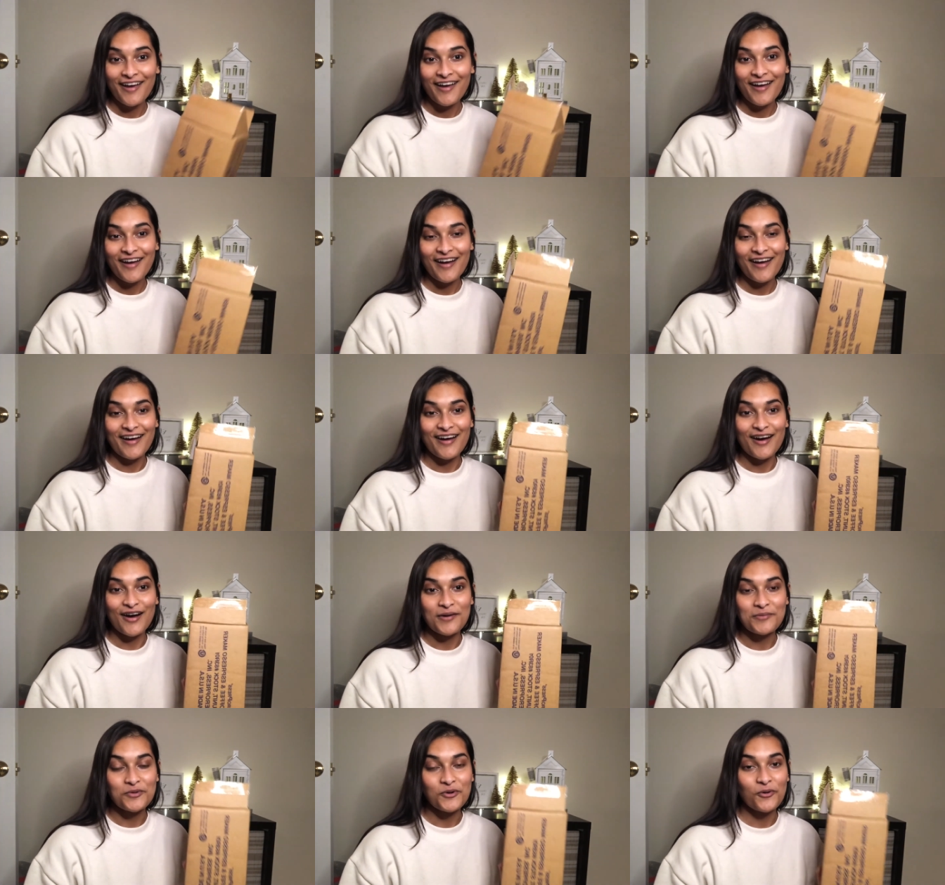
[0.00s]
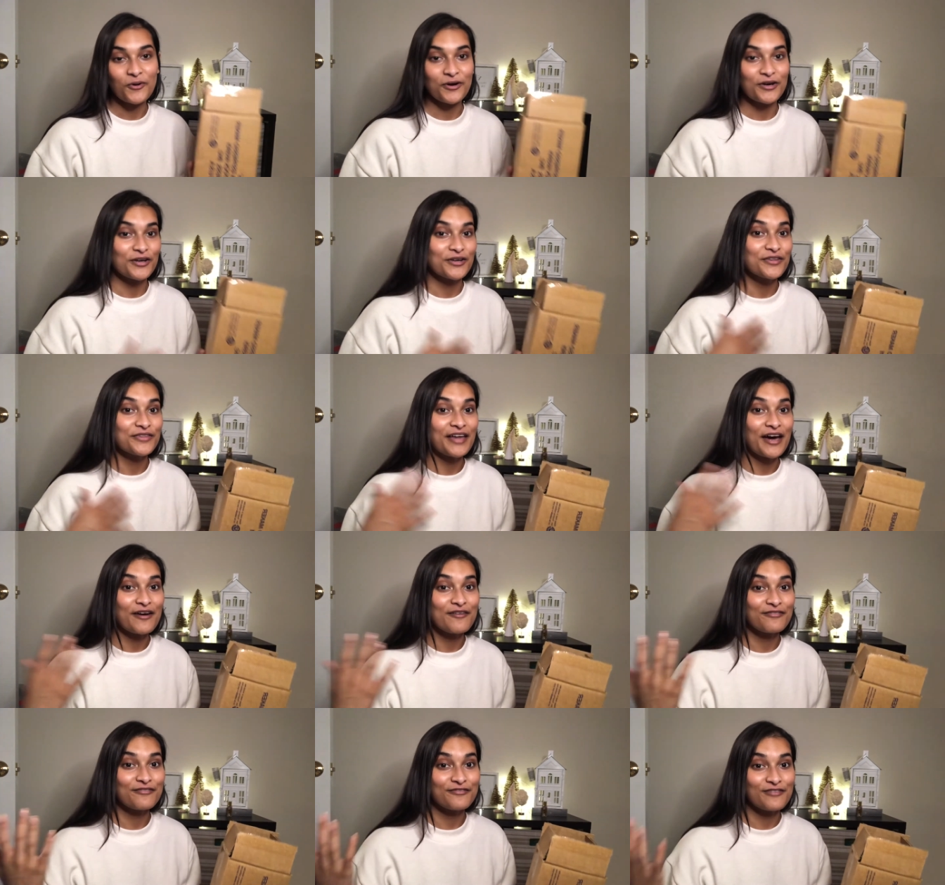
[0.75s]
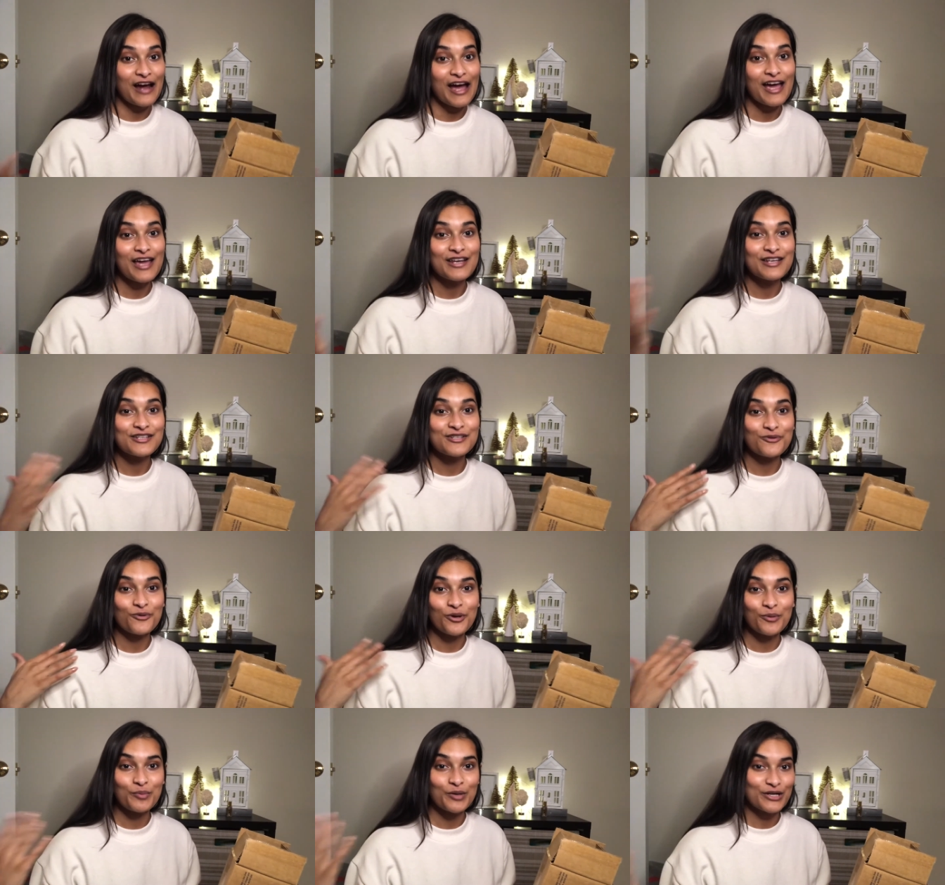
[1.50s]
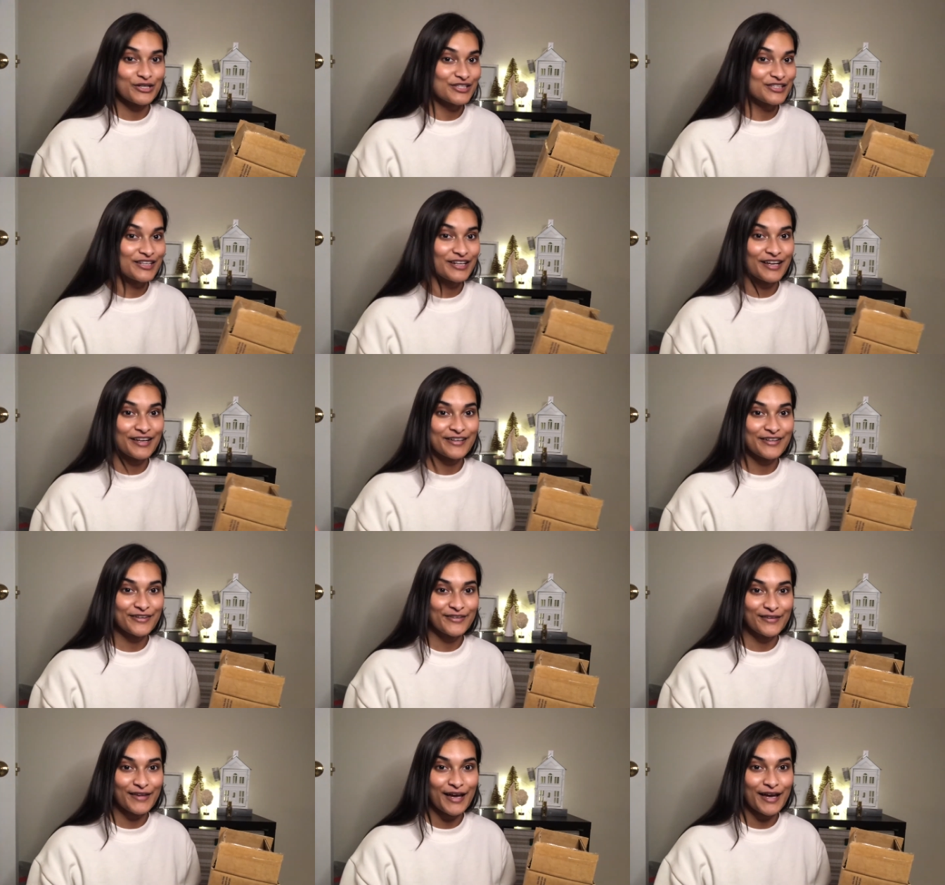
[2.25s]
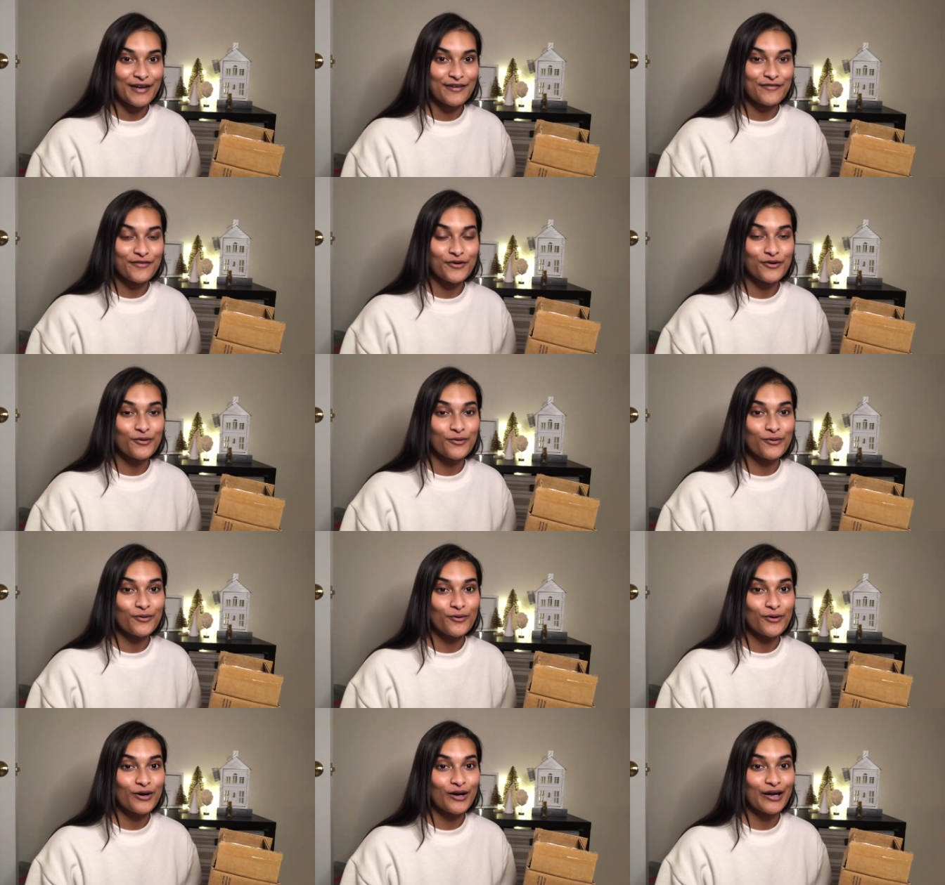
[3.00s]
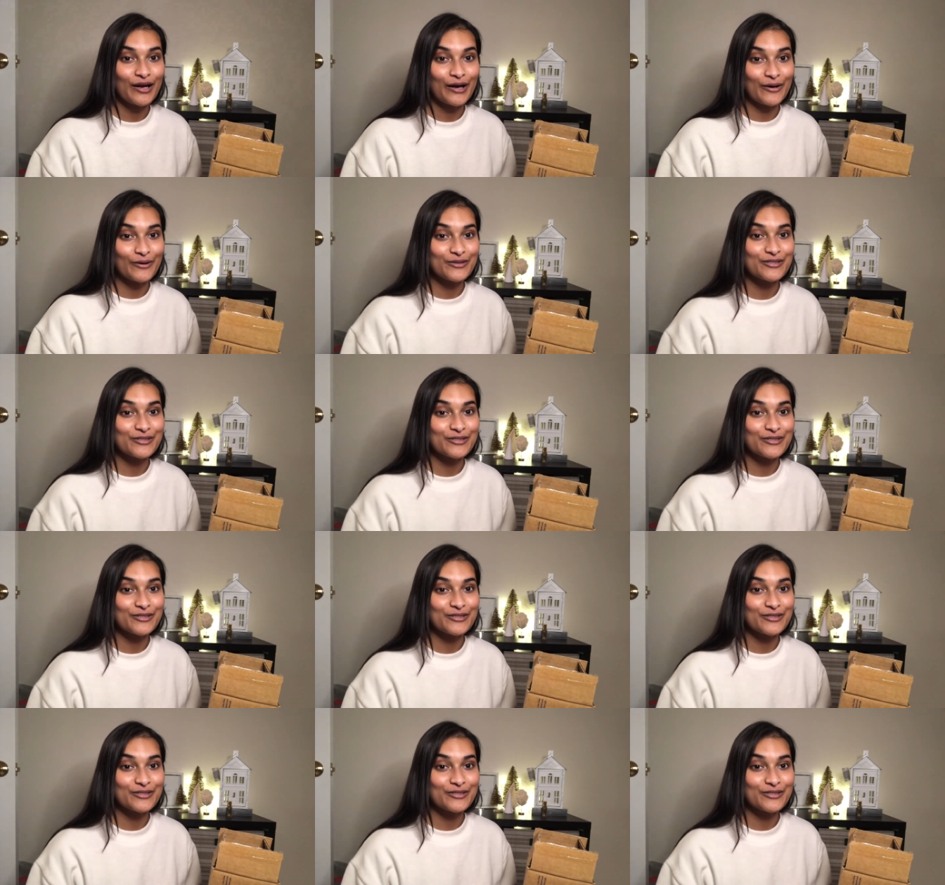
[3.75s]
Um, or that friend or person in your life who goes